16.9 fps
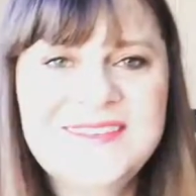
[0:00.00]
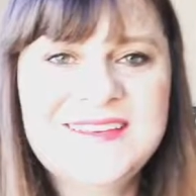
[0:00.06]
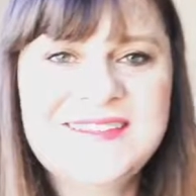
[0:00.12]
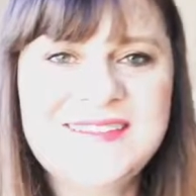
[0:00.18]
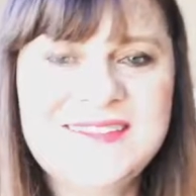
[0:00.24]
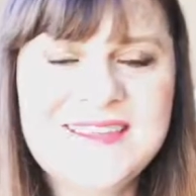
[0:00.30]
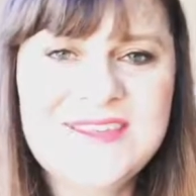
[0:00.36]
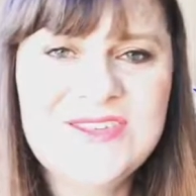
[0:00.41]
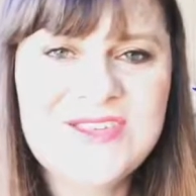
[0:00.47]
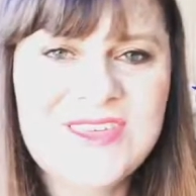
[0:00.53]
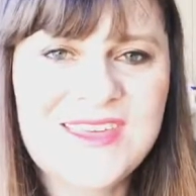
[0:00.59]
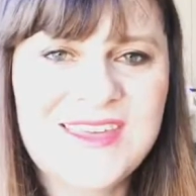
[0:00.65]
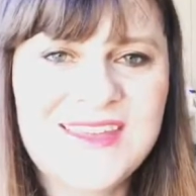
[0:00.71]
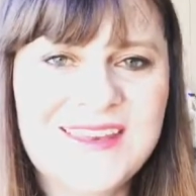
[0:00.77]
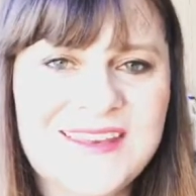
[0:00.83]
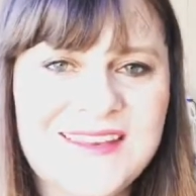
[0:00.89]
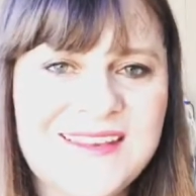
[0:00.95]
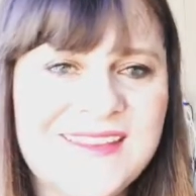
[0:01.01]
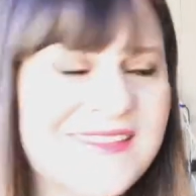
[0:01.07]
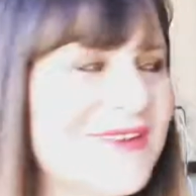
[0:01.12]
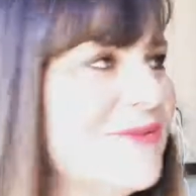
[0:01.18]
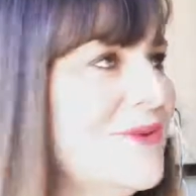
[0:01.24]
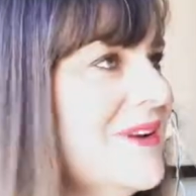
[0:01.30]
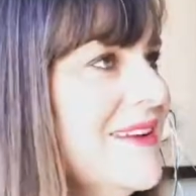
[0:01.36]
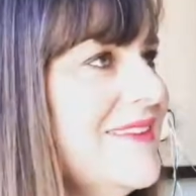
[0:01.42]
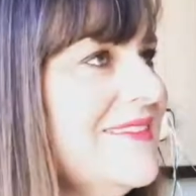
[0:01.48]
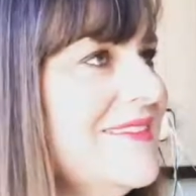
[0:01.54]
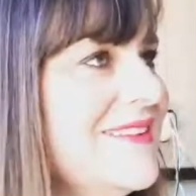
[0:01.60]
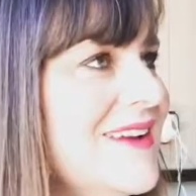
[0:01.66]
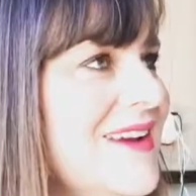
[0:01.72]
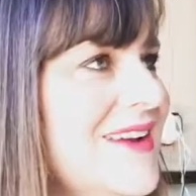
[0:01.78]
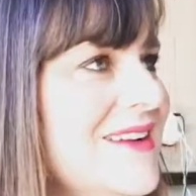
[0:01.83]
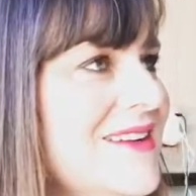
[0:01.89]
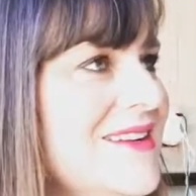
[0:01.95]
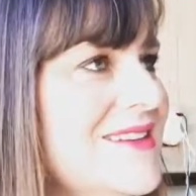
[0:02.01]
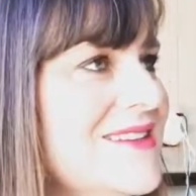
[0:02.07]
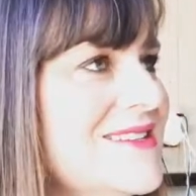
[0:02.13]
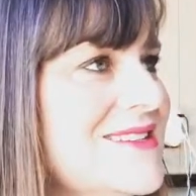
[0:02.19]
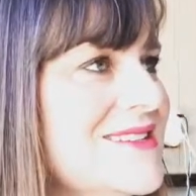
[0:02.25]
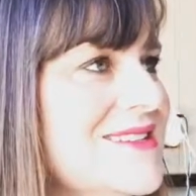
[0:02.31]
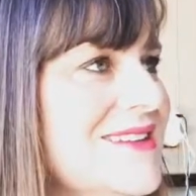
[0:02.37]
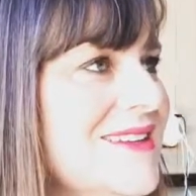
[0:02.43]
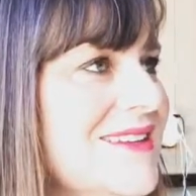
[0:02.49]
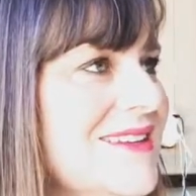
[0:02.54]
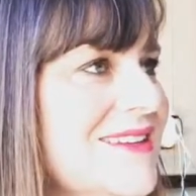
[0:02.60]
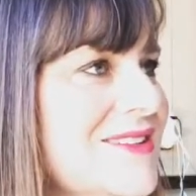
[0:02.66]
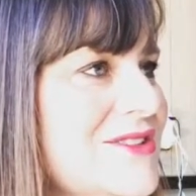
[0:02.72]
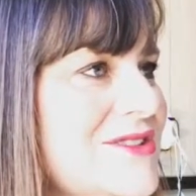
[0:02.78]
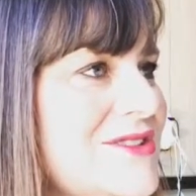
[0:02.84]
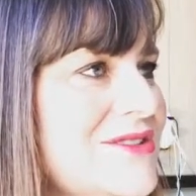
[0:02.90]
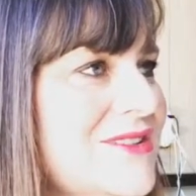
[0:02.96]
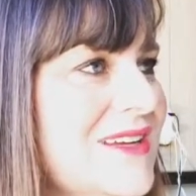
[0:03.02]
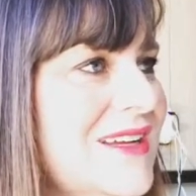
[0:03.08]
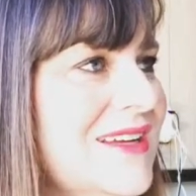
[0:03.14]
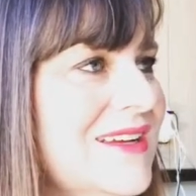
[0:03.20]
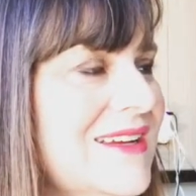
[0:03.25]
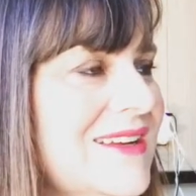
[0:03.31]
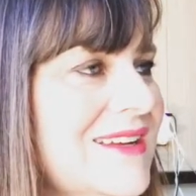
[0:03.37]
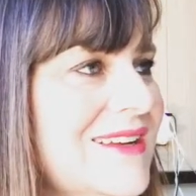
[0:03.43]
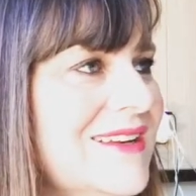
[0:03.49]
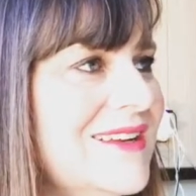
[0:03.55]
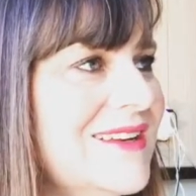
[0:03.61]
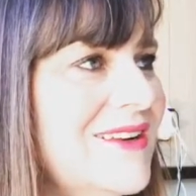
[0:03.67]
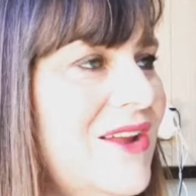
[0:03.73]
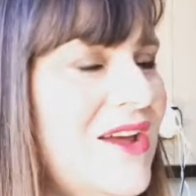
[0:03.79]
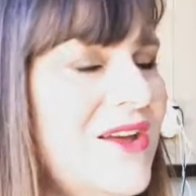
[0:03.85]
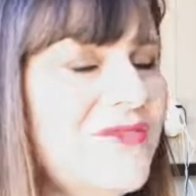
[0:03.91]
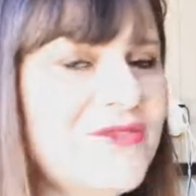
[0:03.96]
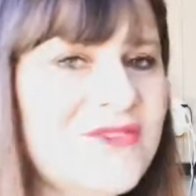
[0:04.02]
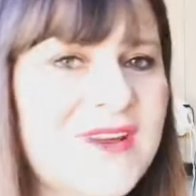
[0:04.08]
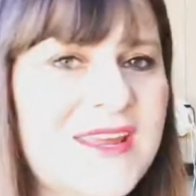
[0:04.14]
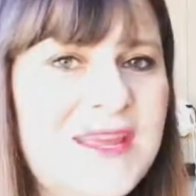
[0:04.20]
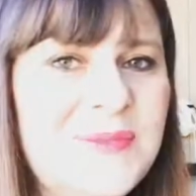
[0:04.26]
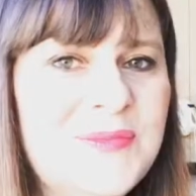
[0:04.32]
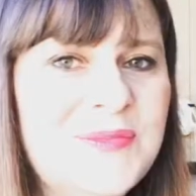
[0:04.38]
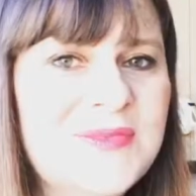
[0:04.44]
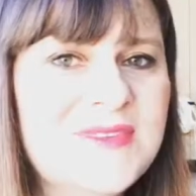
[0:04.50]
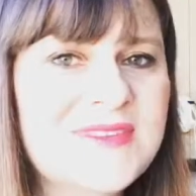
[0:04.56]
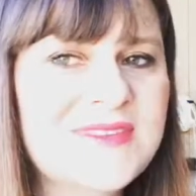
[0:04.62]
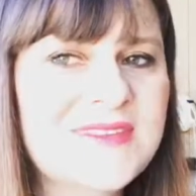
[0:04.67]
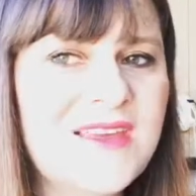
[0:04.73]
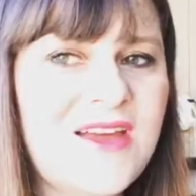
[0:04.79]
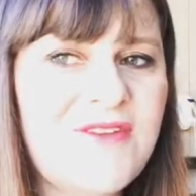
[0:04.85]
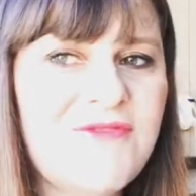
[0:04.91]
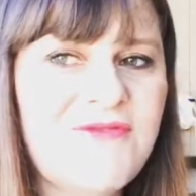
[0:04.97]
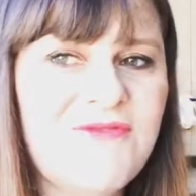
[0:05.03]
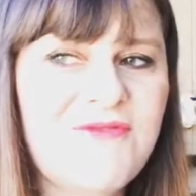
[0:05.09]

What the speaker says: decision. So when I started doing live streams, I